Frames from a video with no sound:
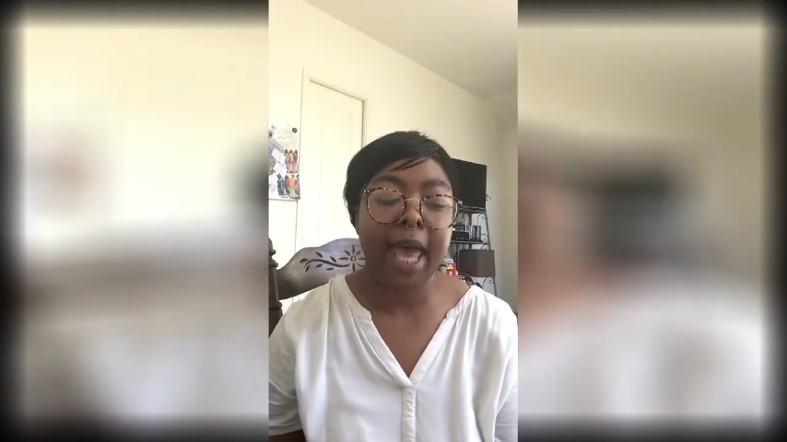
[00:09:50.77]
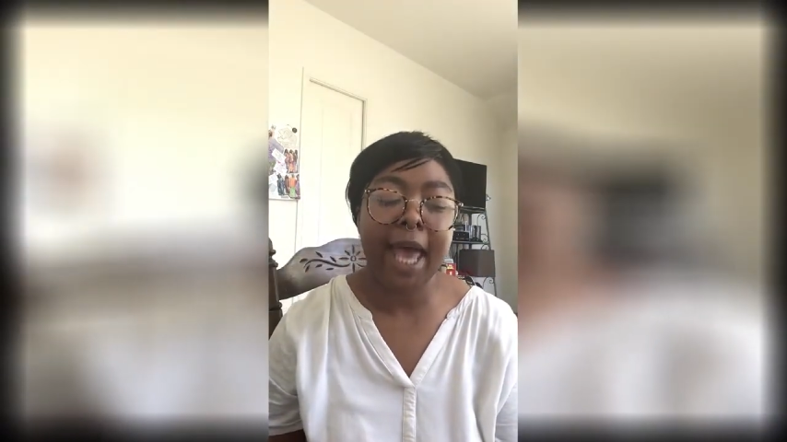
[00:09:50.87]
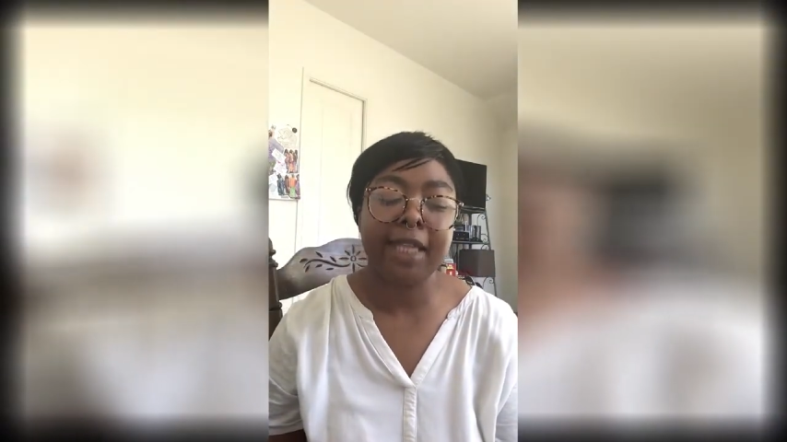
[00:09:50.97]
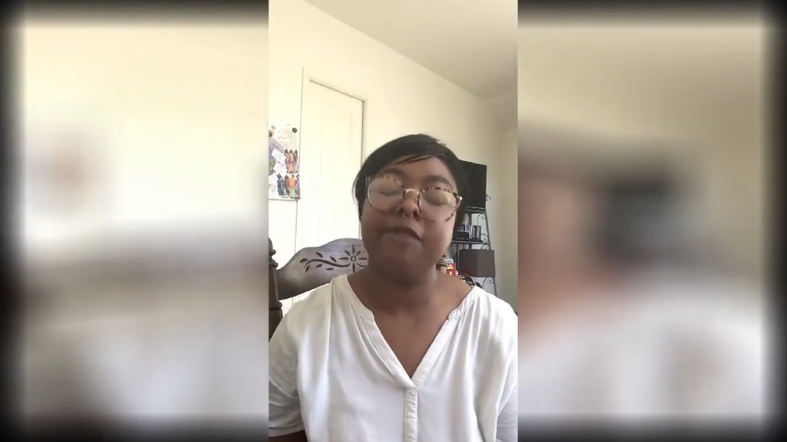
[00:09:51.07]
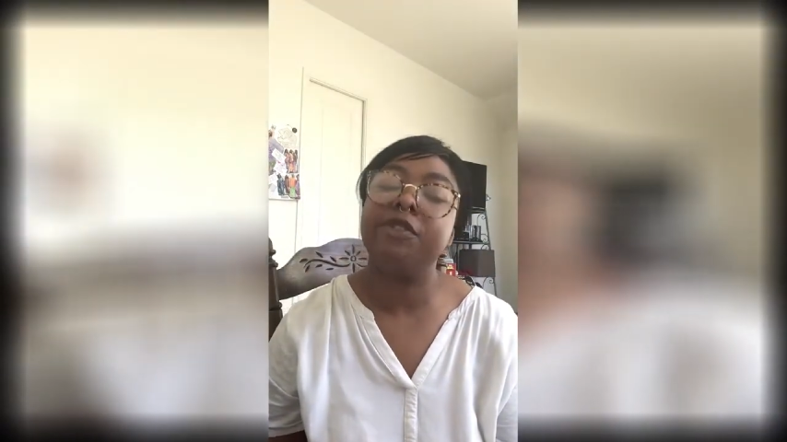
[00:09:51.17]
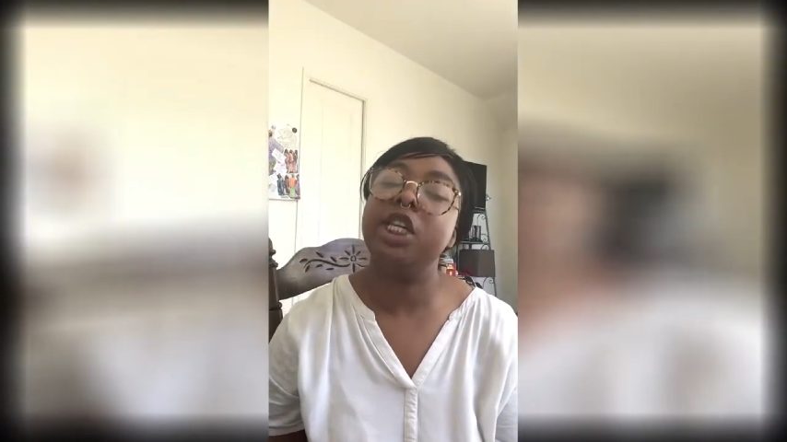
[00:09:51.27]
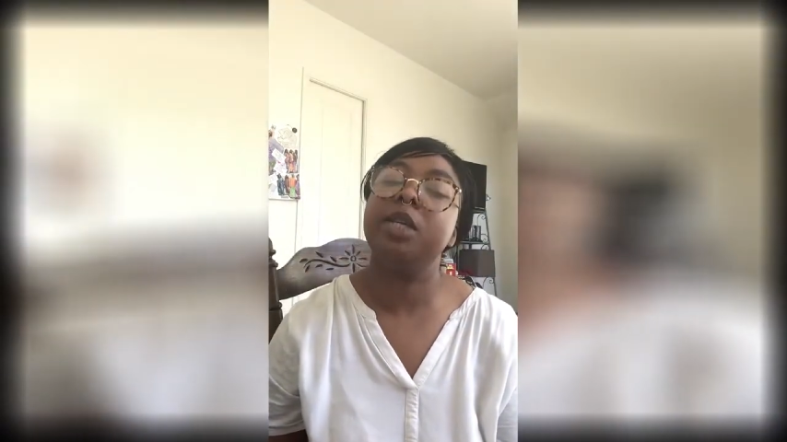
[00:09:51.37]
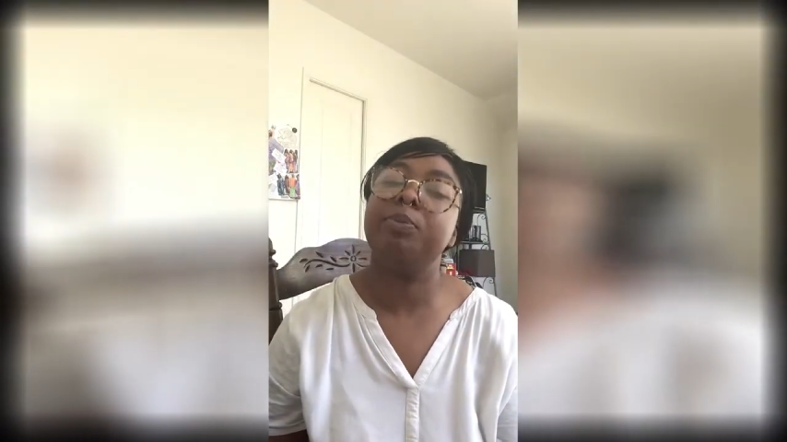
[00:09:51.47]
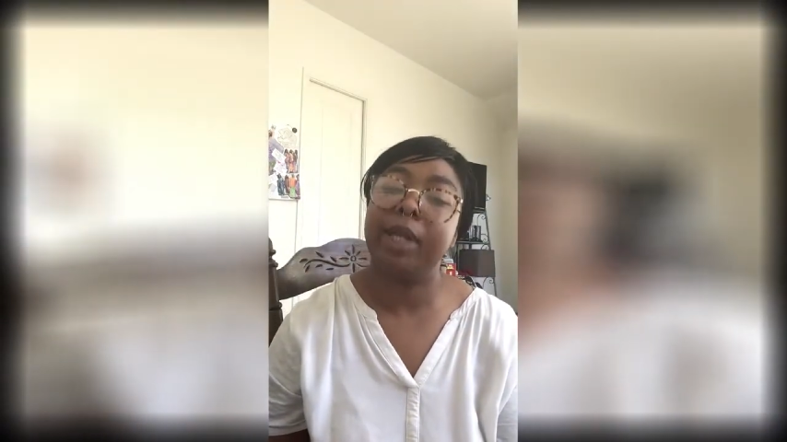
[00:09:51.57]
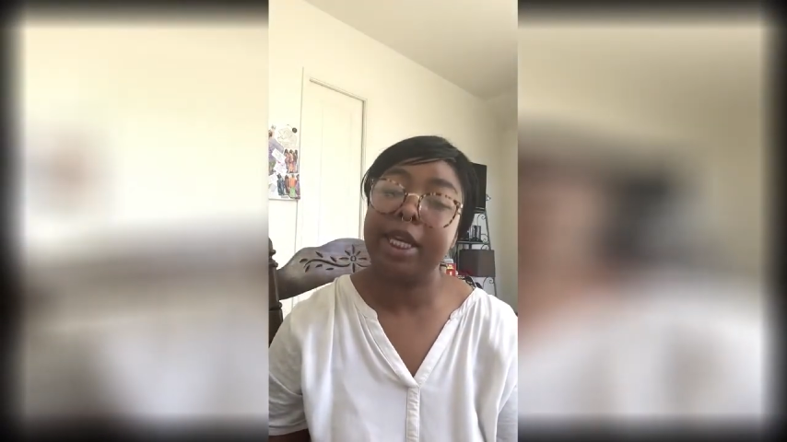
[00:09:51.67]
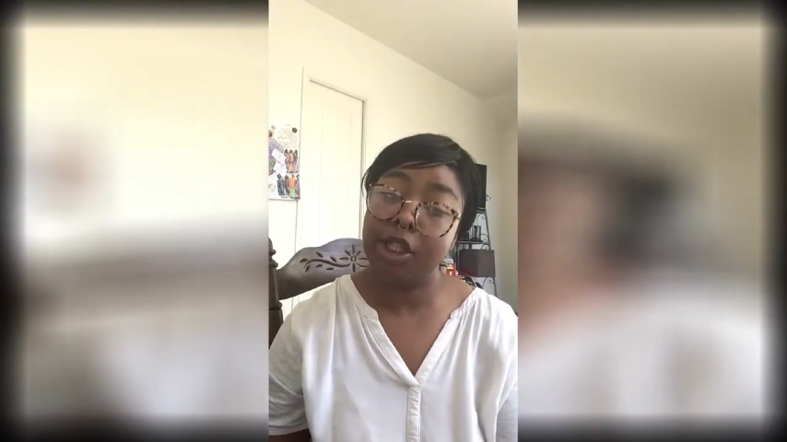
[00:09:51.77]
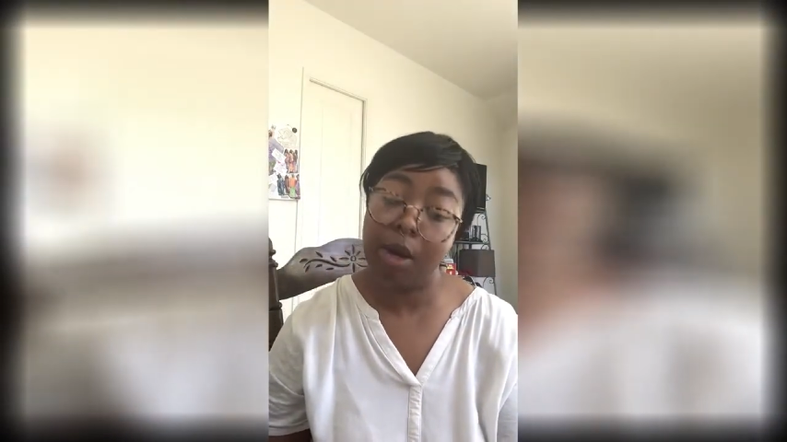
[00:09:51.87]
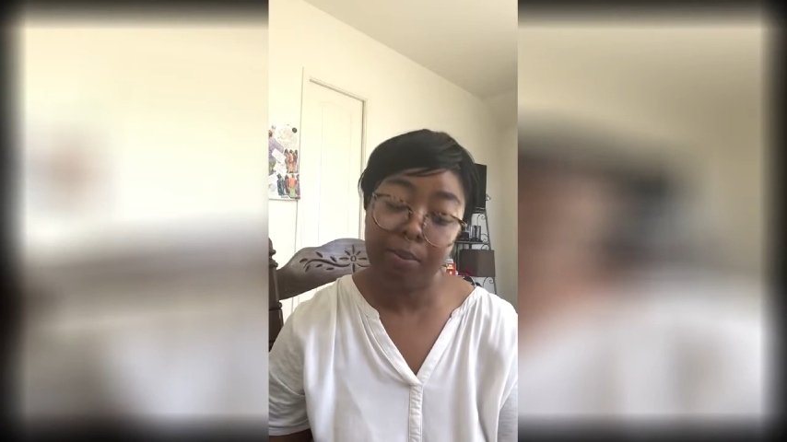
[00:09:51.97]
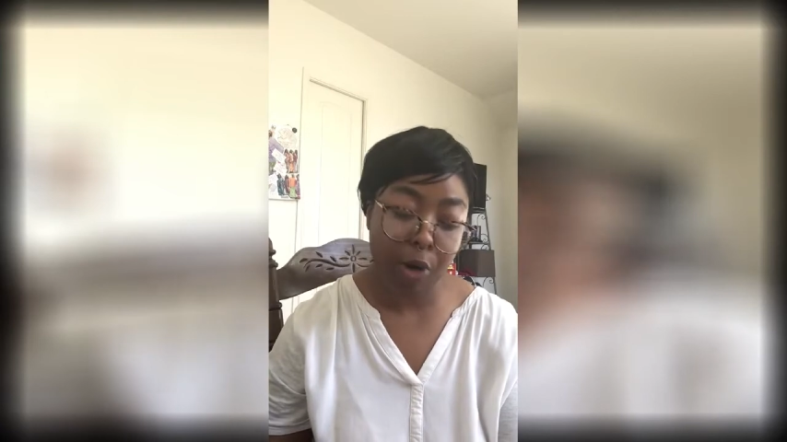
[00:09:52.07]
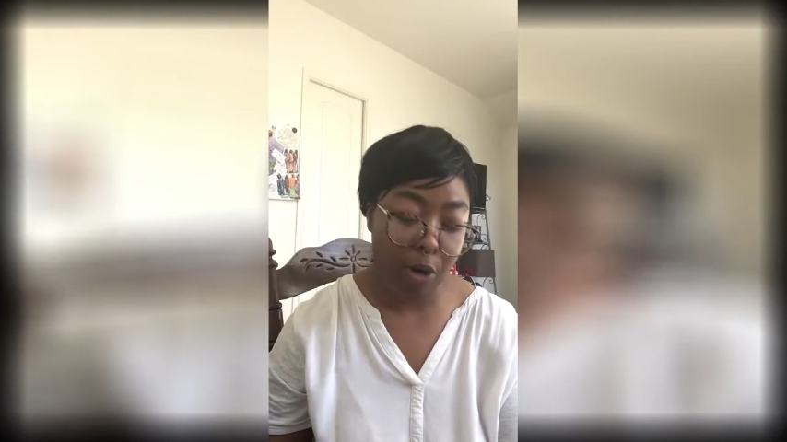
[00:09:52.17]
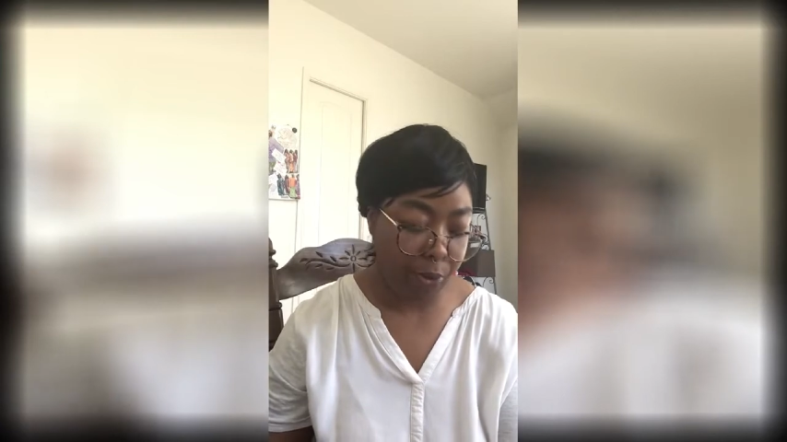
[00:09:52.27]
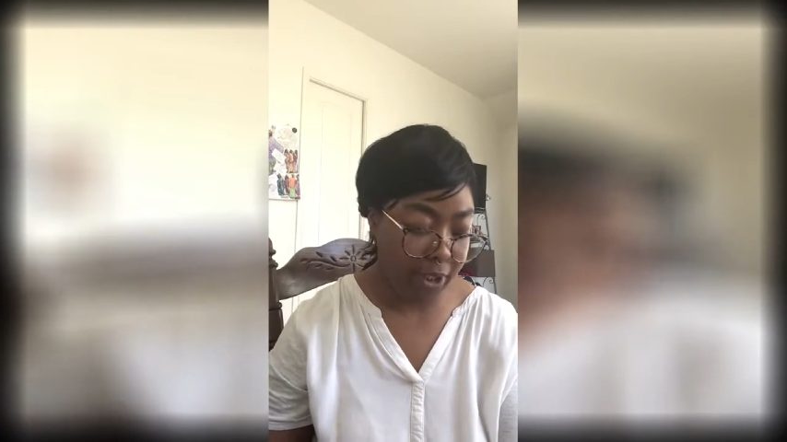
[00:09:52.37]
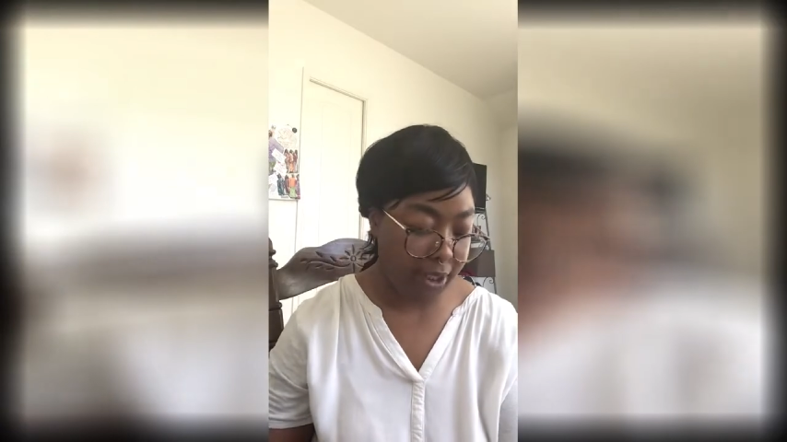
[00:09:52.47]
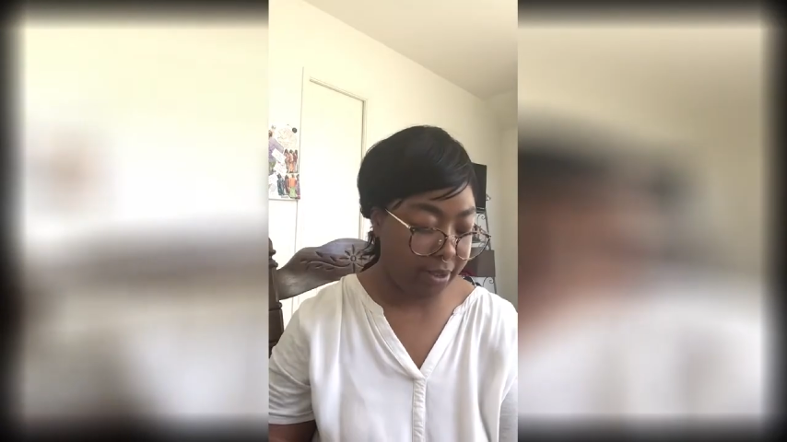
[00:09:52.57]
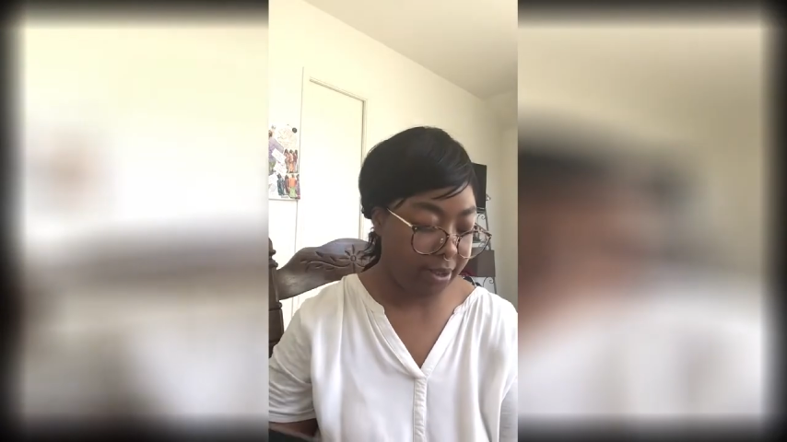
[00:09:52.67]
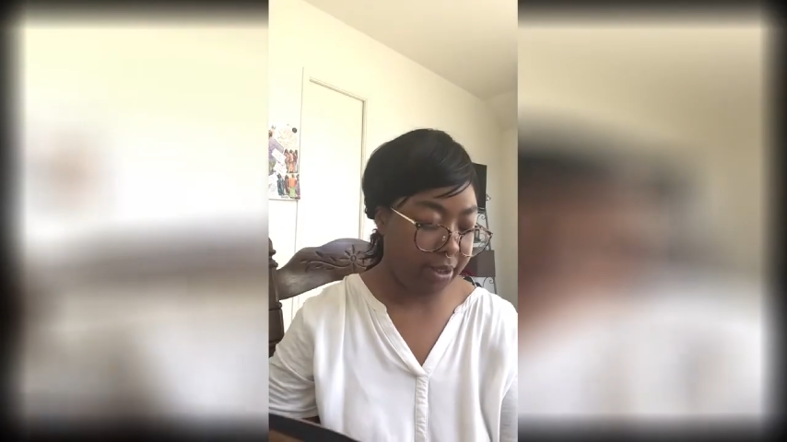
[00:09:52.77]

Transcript: asked if she could play jump rope with us.